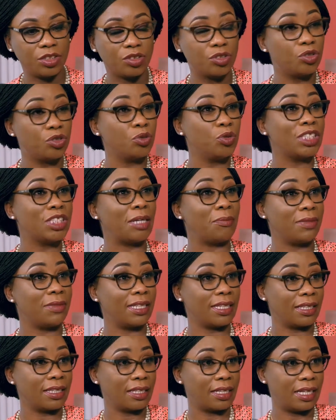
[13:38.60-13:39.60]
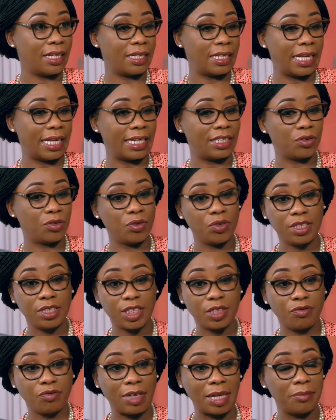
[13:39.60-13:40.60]
to do something. And I had all
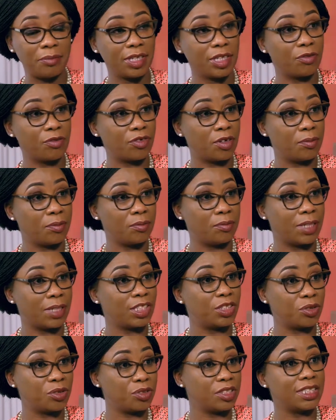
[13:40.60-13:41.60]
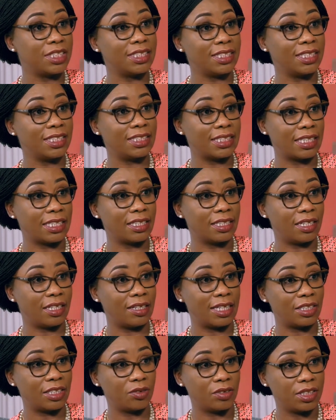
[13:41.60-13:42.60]
this fabric from my 2 years in Senegal.
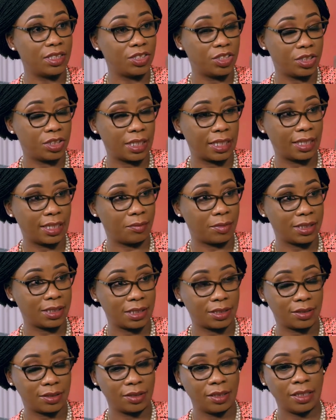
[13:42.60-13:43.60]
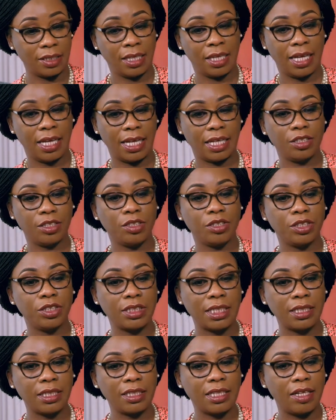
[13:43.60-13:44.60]
I had all this chitenge material. And
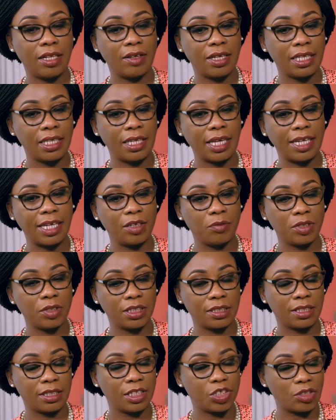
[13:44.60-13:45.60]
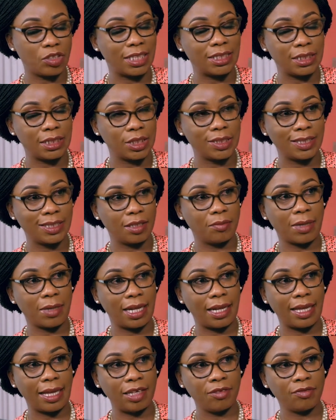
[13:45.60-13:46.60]
Senegal, again, was another transition in my
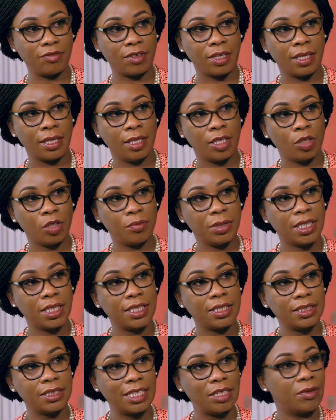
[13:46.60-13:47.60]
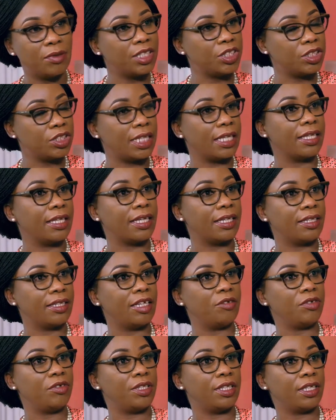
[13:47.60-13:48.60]
life because they wear chitenge in
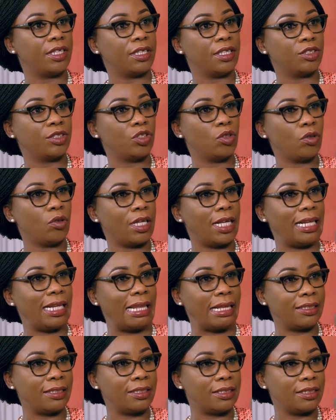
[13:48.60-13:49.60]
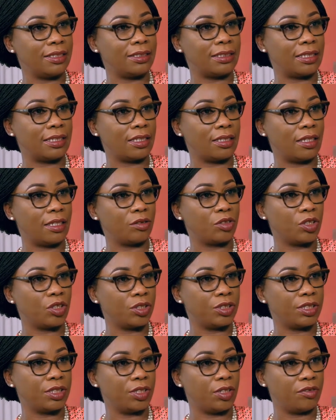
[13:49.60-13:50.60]
everything. So I landed in Senegal, I'd go
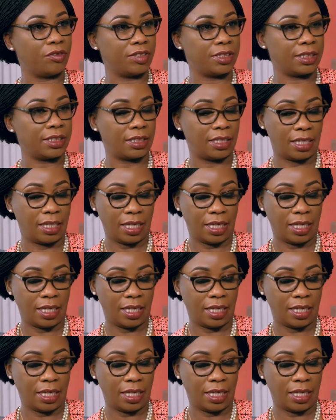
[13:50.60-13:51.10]
to the office